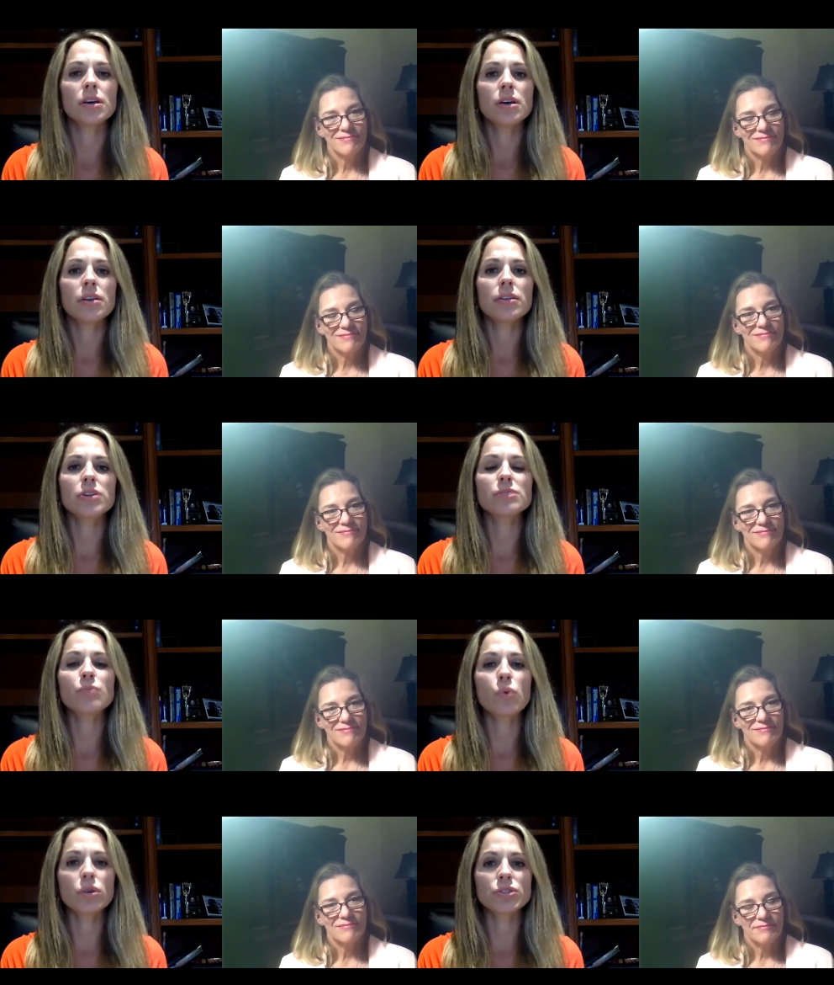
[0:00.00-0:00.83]
Speaker 1: there's
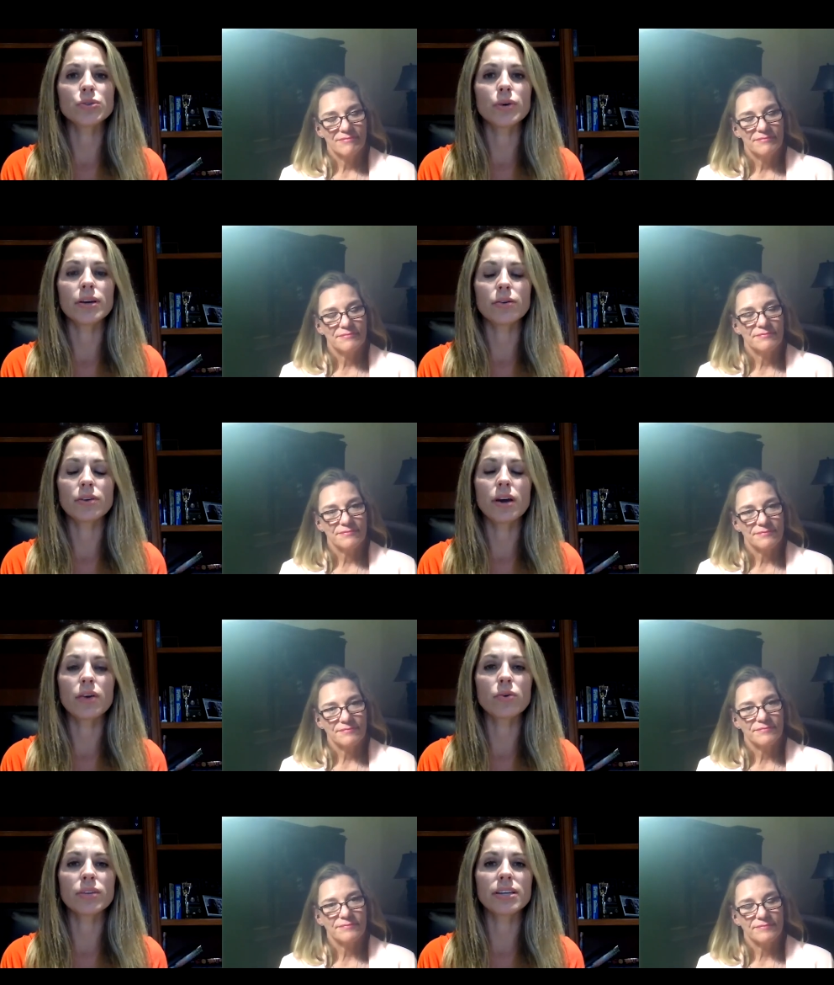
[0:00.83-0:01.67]
more to it not
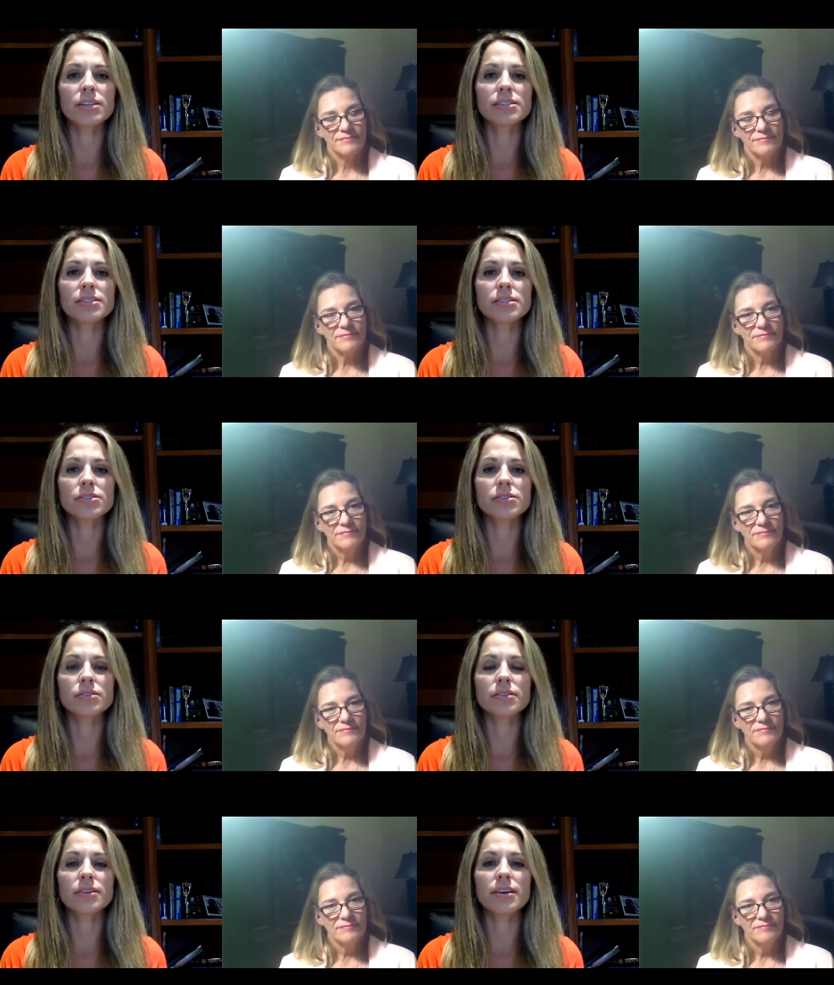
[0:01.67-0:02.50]
only does
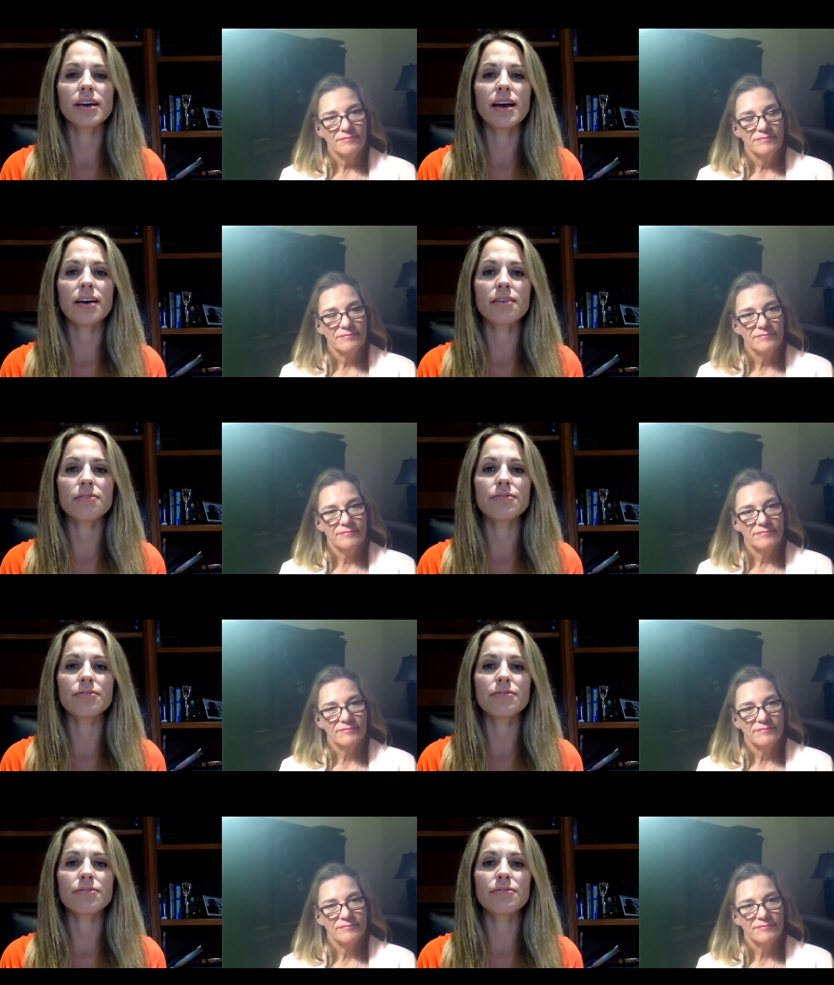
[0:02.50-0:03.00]
have